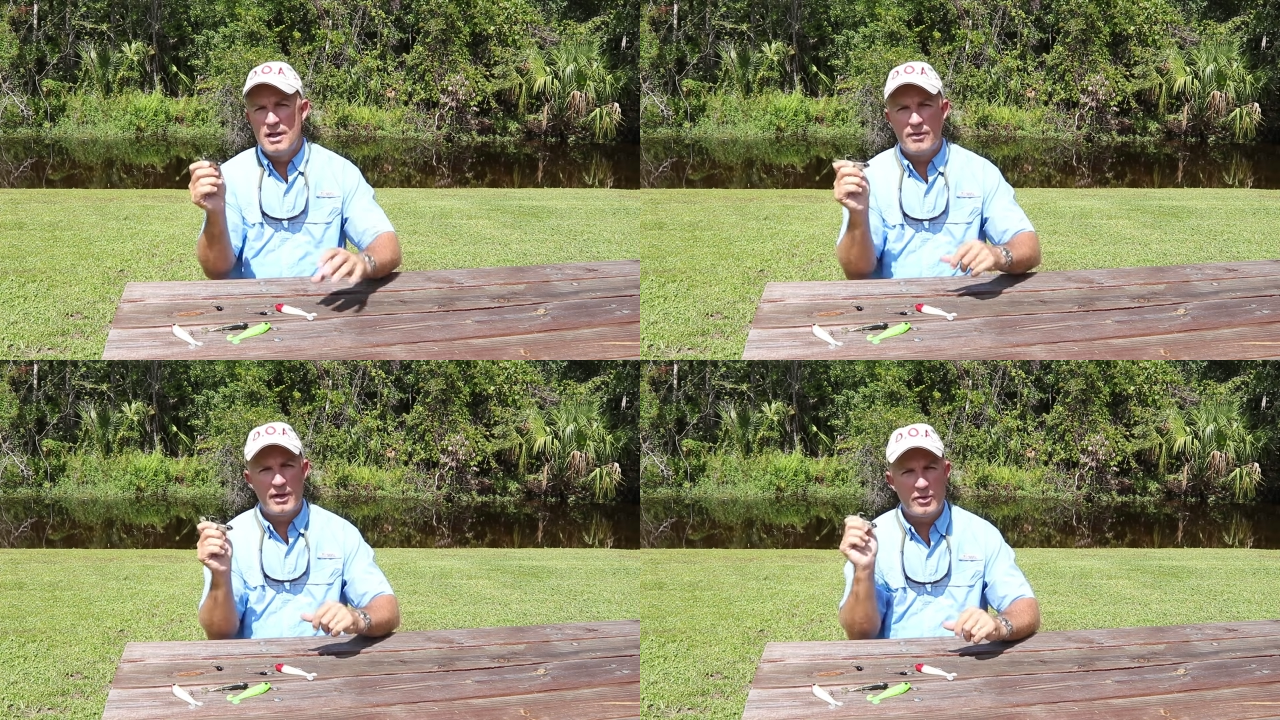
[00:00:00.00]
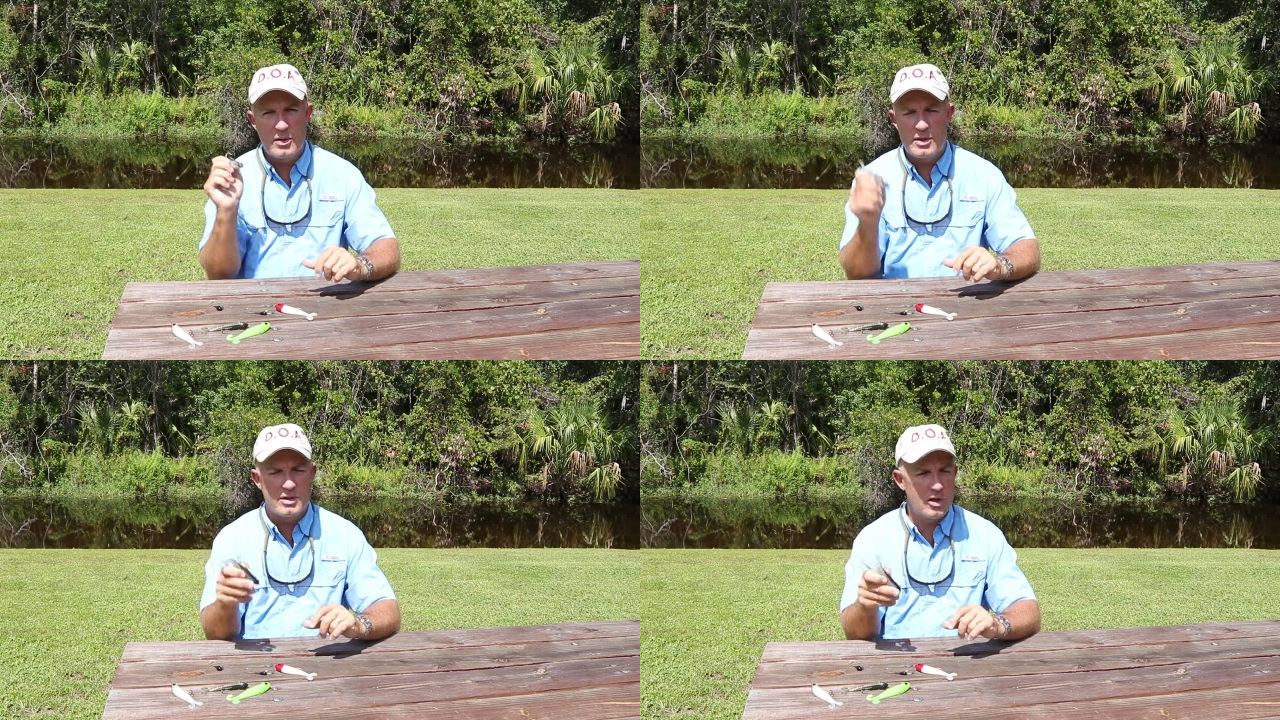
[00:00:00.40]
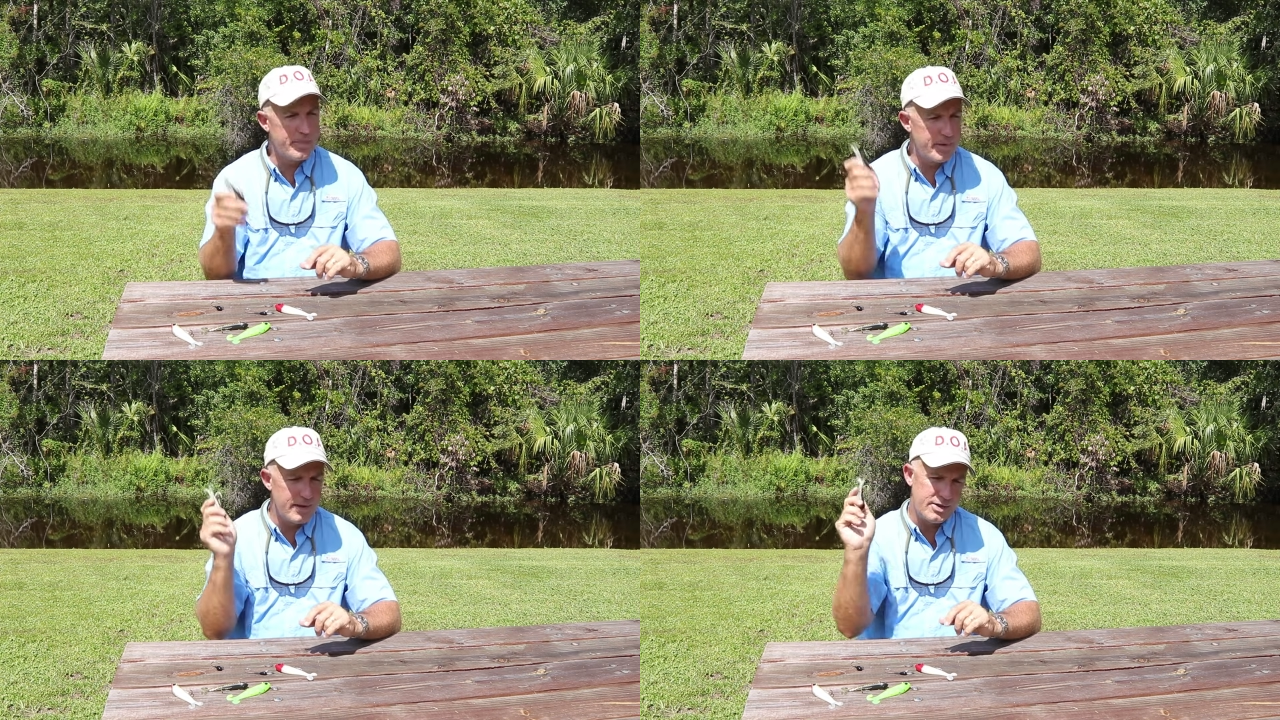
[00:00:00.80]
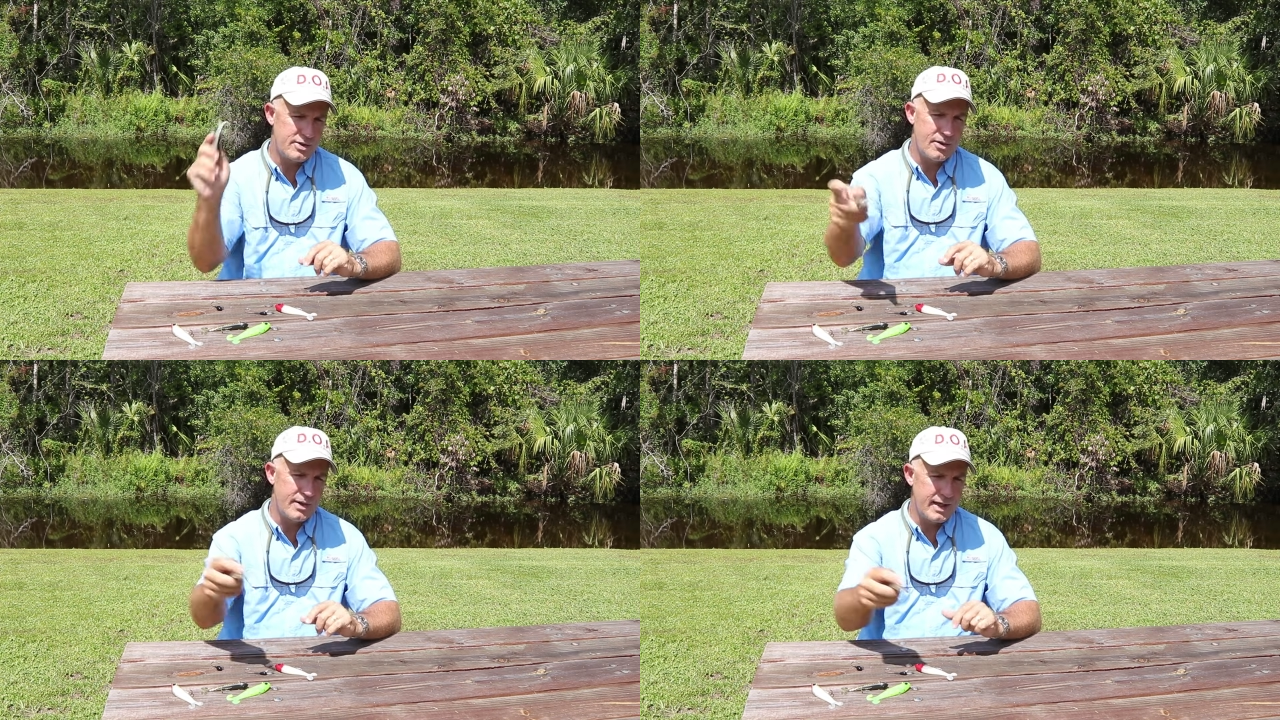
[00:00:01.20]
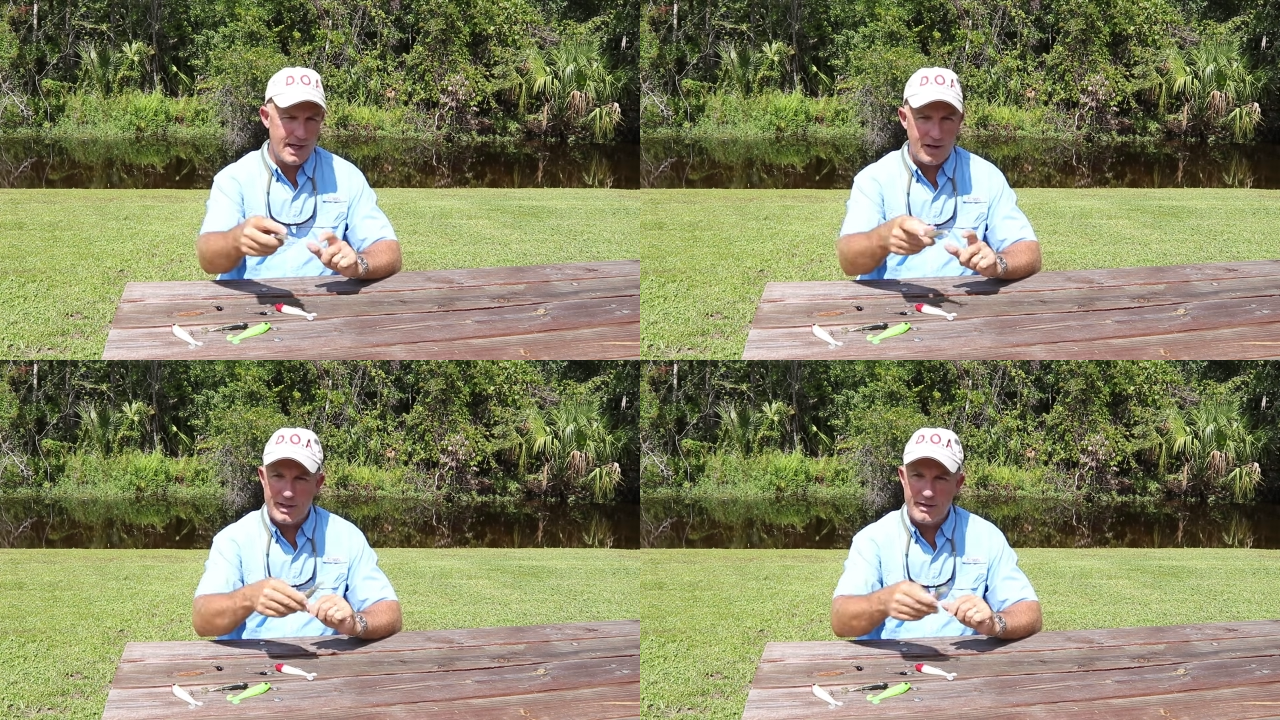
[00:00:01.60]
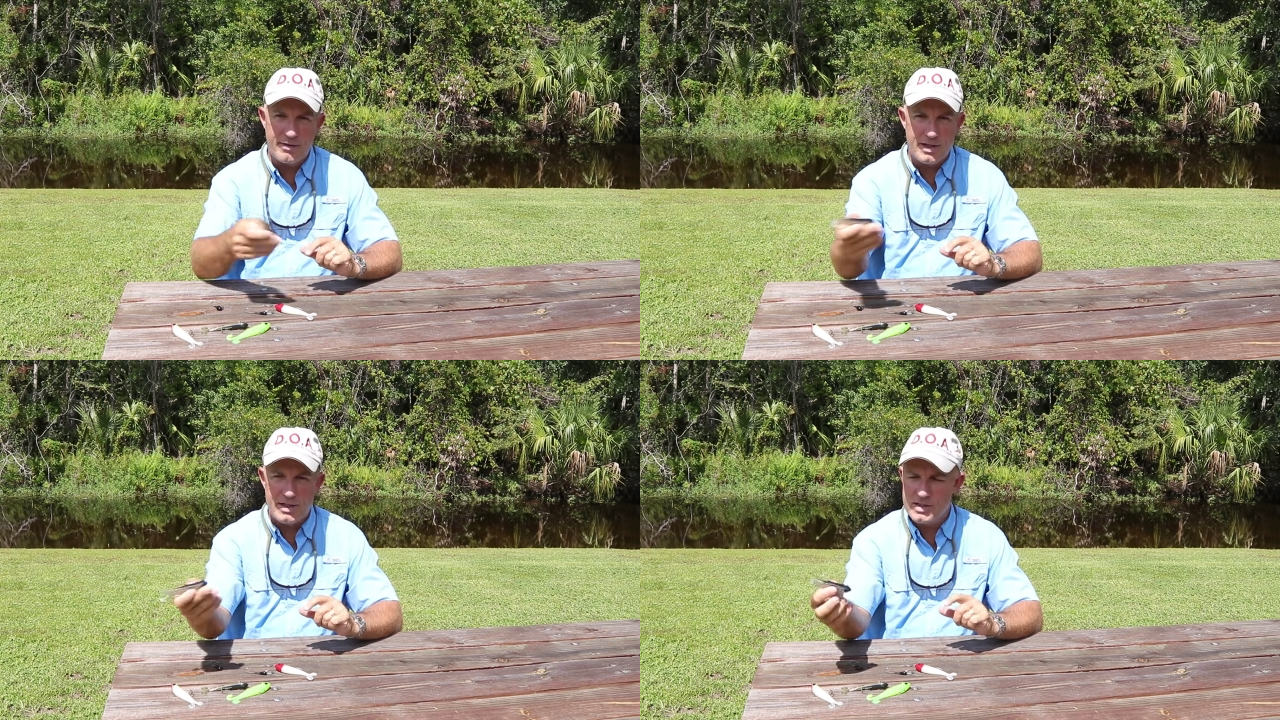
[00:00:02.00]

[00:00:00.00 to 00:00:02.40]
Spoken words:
If I throw it to tarpon, I'm just throwing it out, giving it a